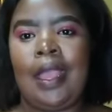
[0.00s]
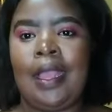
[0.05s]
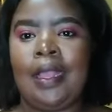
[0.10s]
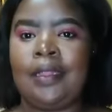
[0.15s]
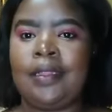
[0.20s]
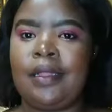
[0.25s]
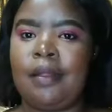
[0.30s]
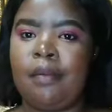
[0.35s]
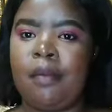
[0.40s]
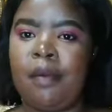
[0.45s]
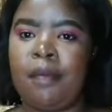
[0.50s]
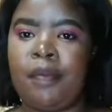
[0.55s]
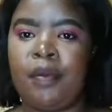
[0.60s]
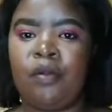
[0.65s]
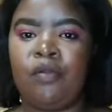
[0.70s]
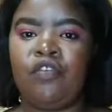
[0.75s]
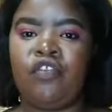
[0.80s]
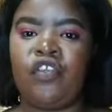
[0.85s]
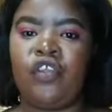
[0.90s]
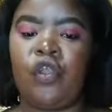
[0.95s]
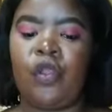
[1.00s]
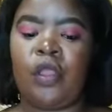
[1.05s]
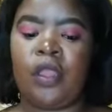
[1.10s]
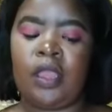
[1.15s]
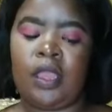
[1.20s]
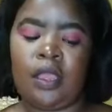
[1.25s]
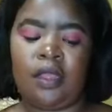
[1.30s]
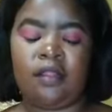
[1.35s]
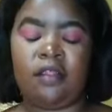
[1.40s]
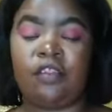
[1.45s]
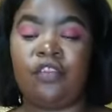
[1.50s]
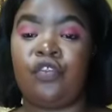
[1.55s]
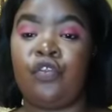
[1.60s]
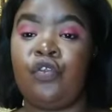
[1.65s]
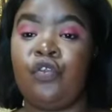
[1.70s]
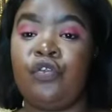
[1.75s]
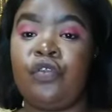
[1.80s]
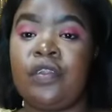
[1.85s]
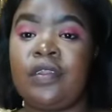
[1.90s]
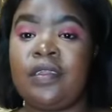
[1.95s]
As I'm approaching, the
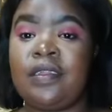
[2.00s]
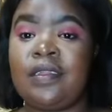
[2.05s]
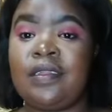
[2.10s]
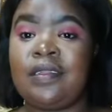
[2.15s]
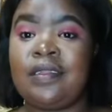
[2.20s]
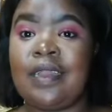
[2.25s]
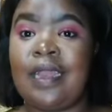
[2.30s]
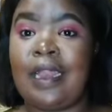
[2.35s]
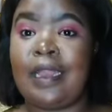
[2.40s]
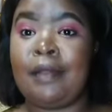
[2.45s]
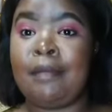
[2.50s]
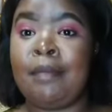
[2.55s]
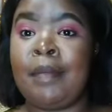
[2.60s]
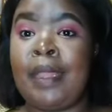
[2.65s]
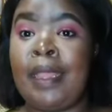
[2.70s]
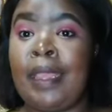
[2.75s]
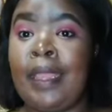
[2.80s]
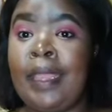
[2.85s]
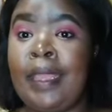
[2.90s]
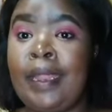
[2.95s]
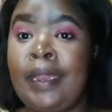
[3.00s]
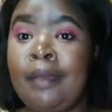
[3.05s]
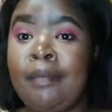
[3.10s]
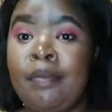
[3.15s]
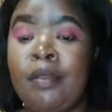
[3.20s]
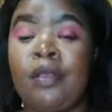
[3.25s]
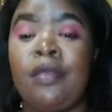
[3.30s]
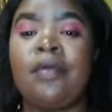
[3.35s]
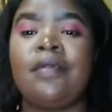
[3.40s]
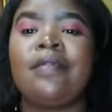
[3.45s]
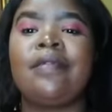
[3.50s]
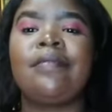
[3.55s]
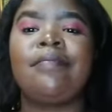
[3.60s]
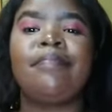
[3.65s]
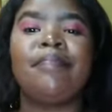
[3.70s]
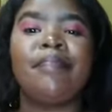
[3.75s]
securities let me in because